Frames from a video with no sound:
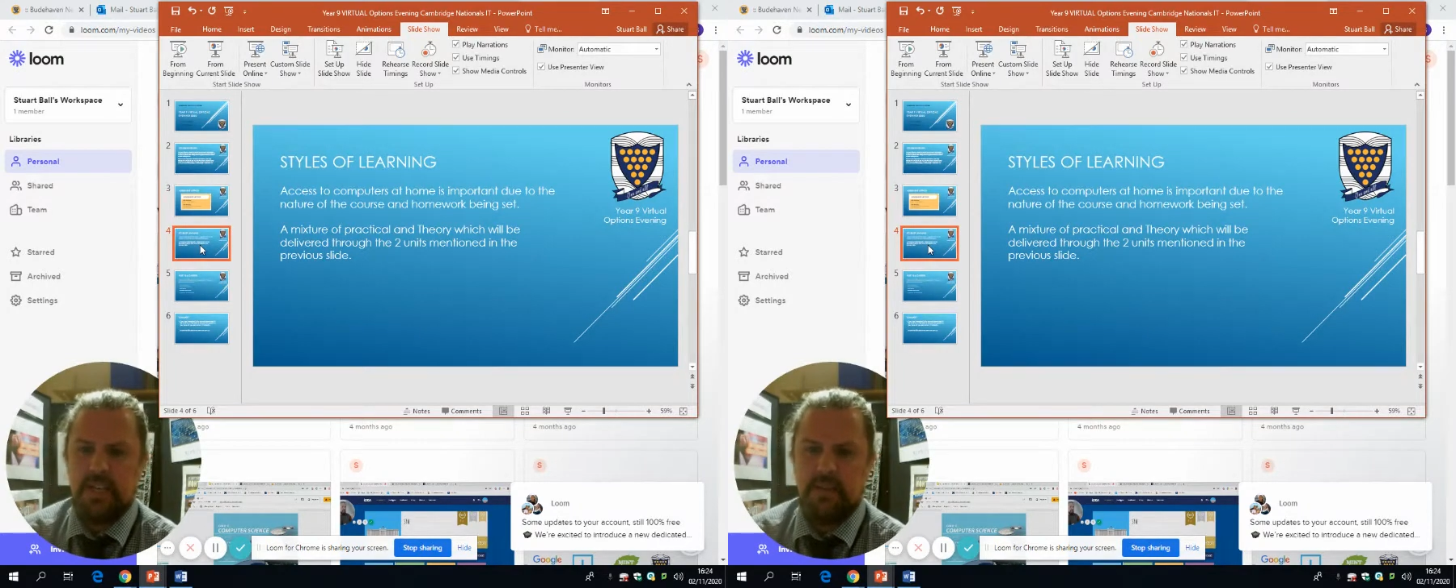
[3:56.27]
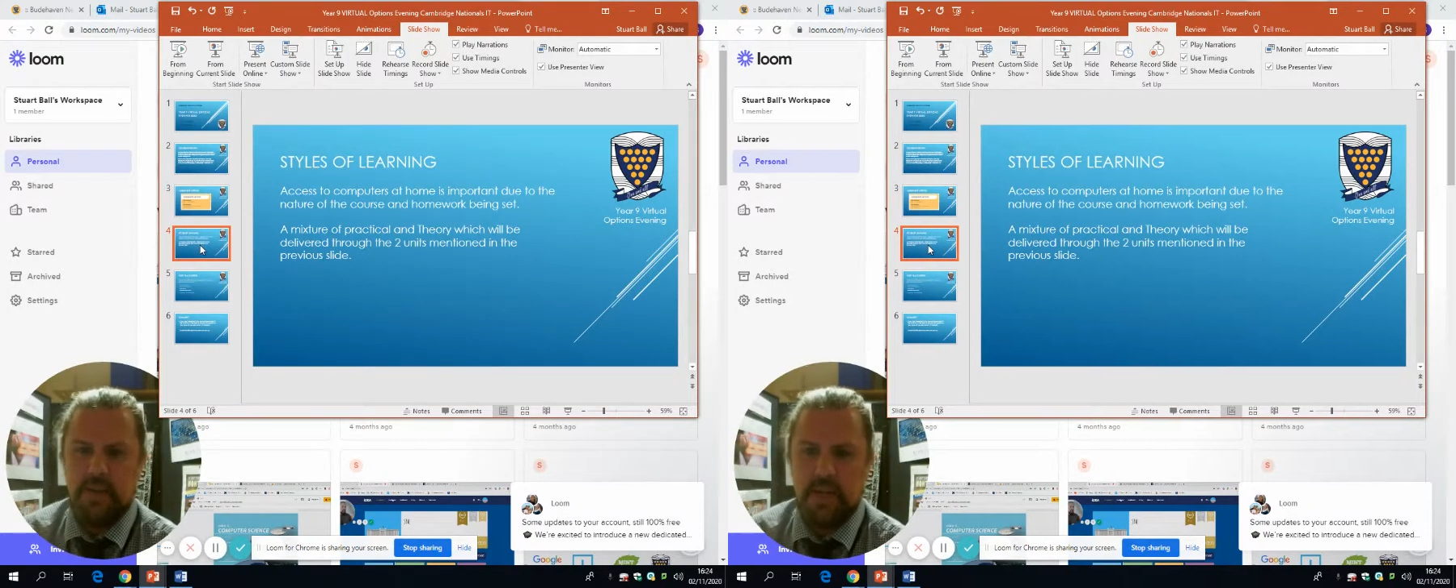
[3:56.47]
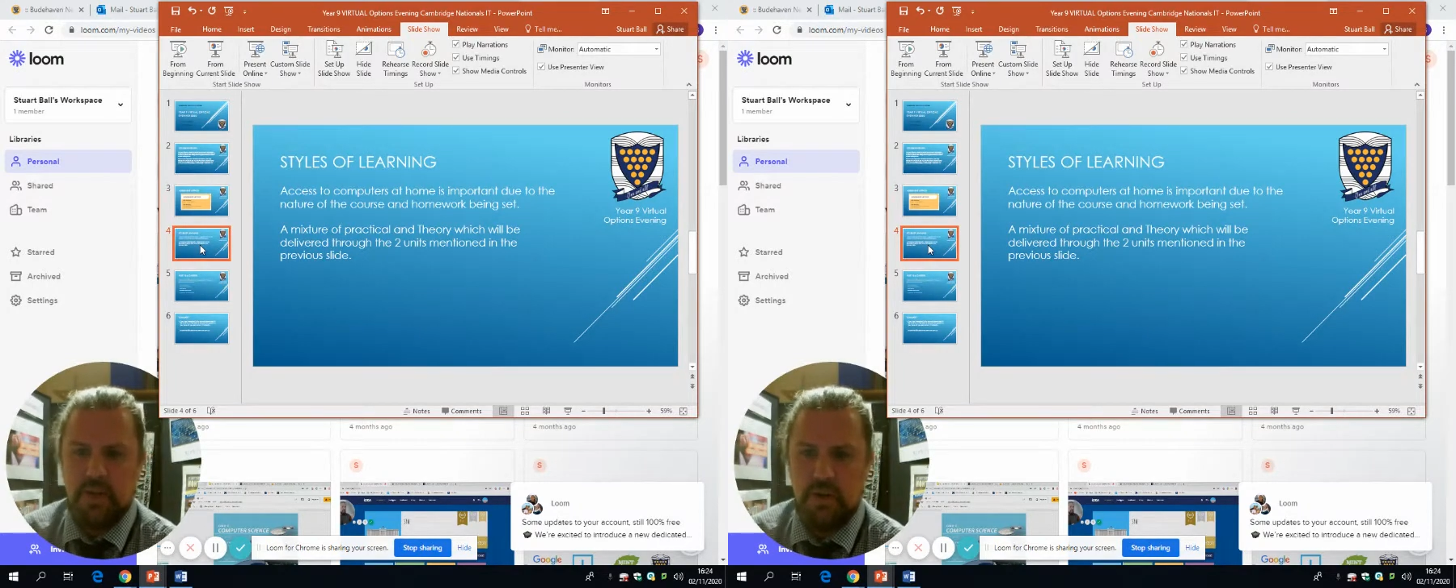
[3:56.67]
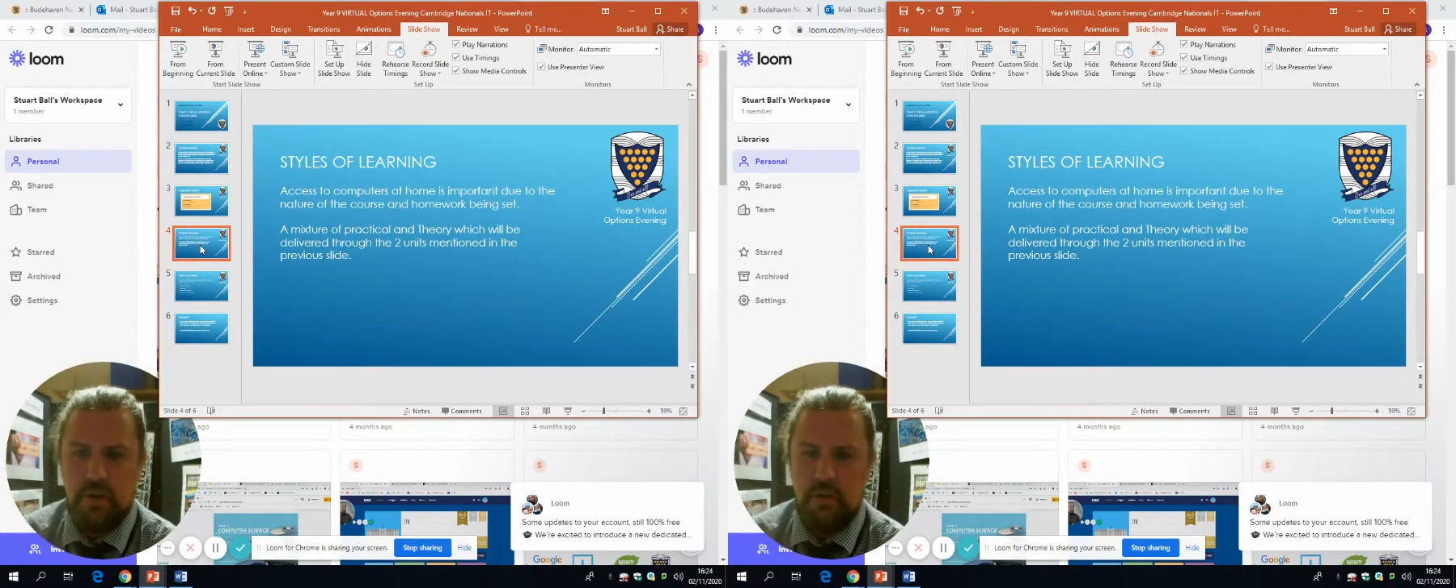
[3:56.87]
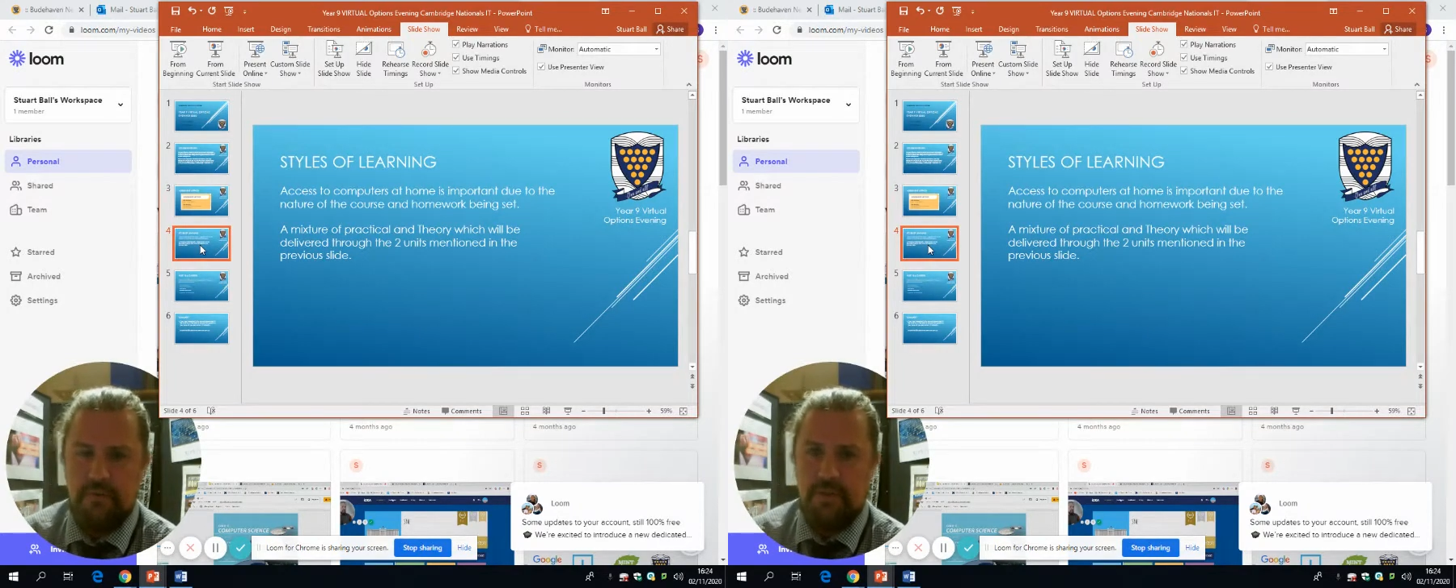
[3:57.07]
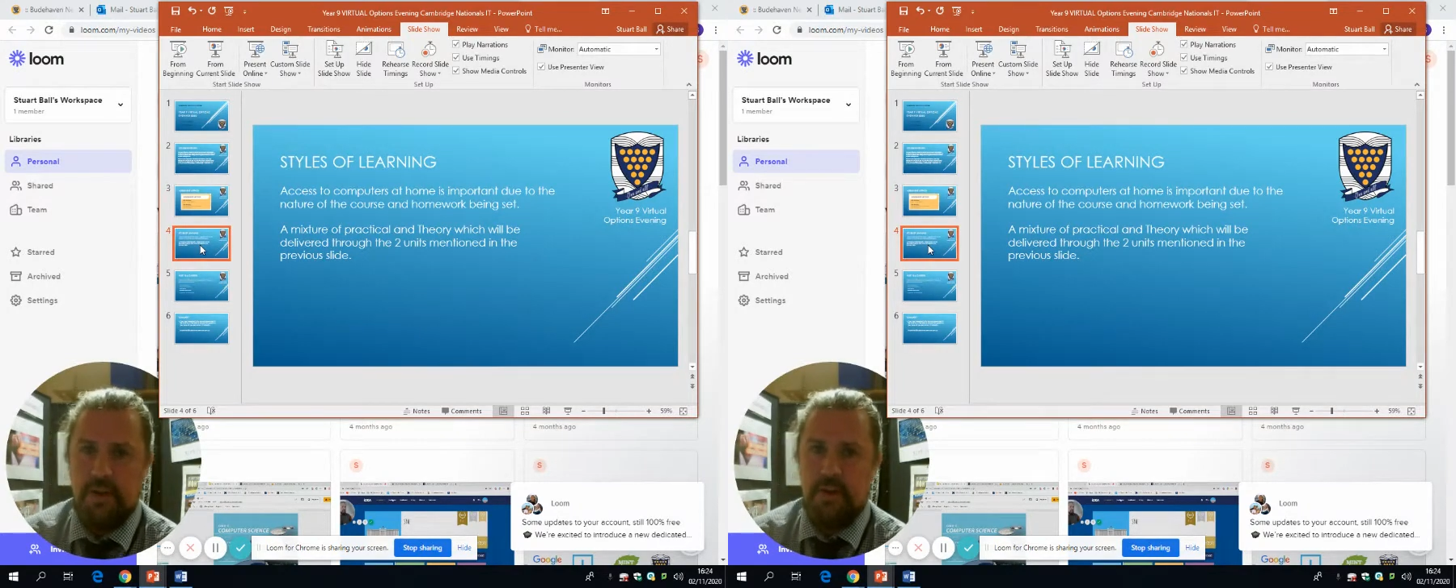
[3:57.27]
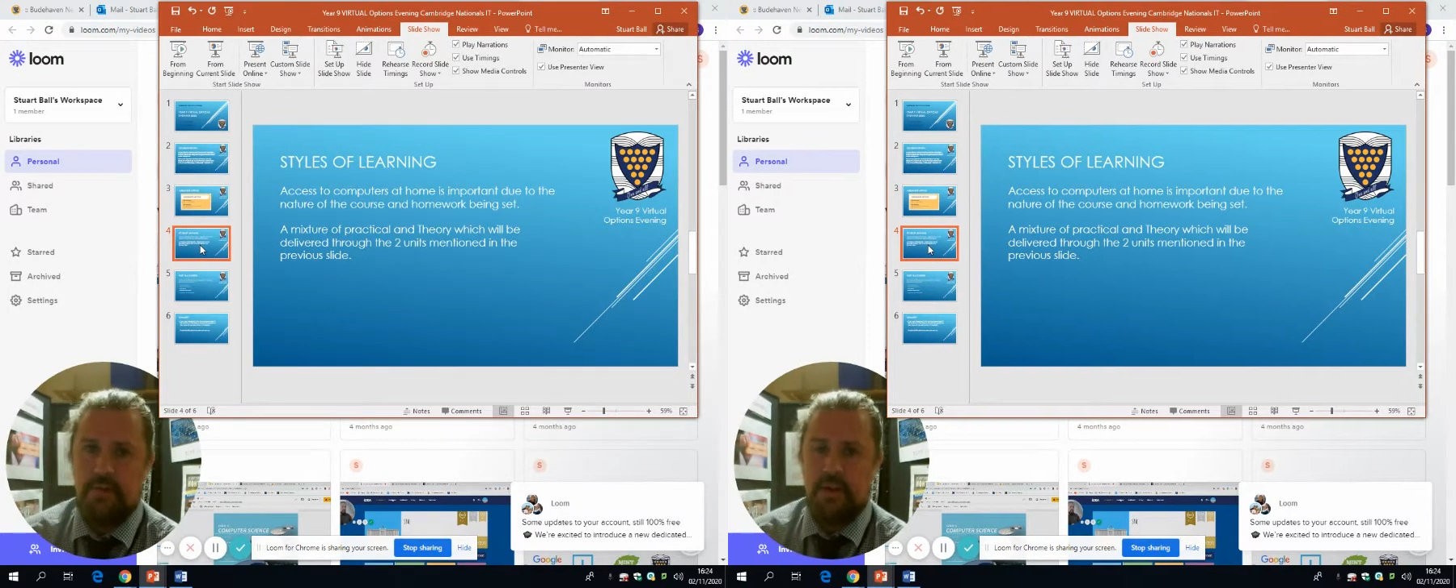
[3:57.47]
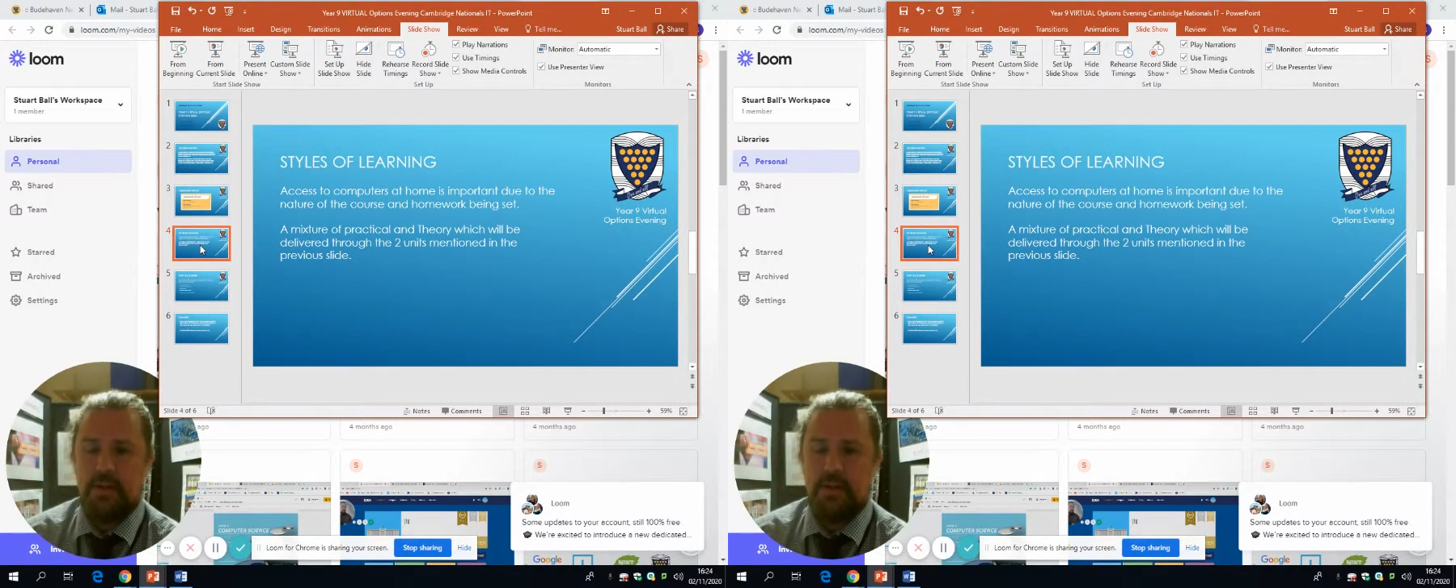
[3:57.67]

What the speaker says: it's a mixture of theory,